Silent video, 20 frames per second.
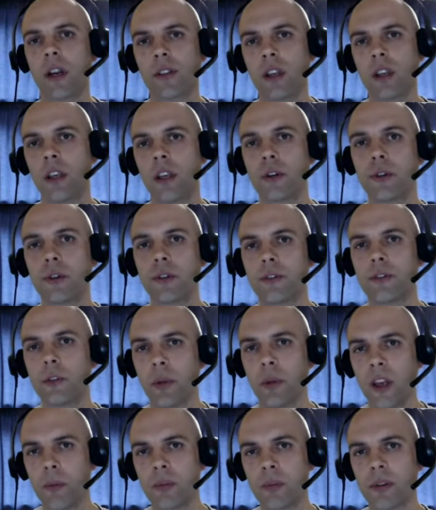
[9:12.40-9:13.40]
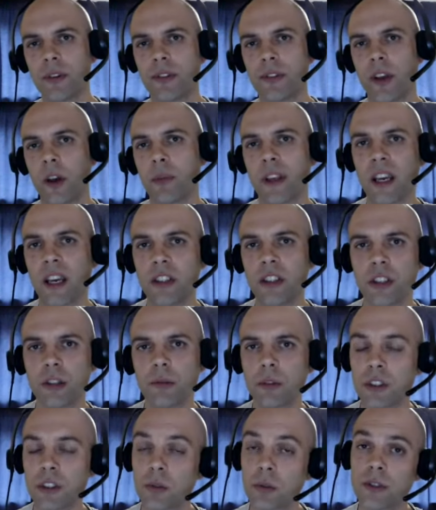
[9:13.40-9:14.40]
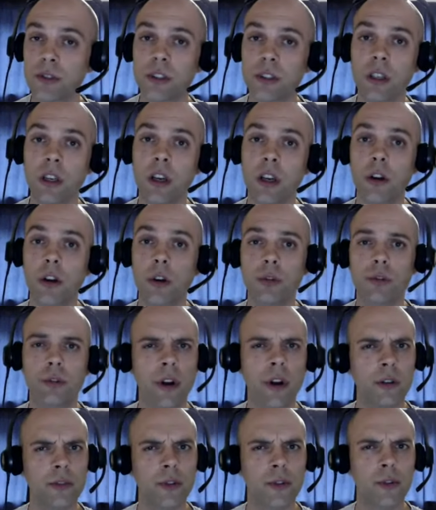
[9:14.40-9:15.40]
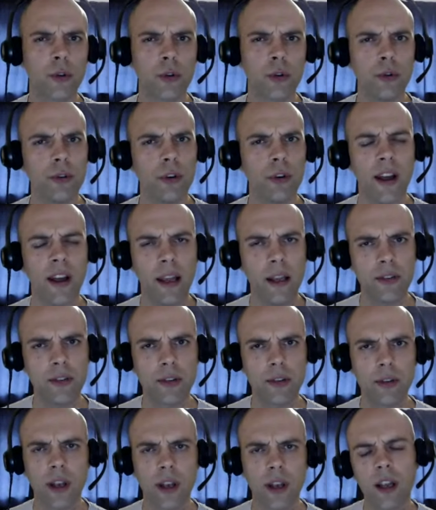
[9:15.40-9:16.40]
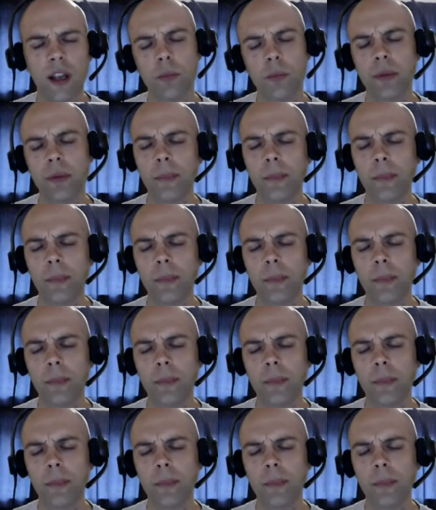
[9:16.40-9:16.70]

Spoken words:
the Call for Papers application, which was an old Grails 2.x app.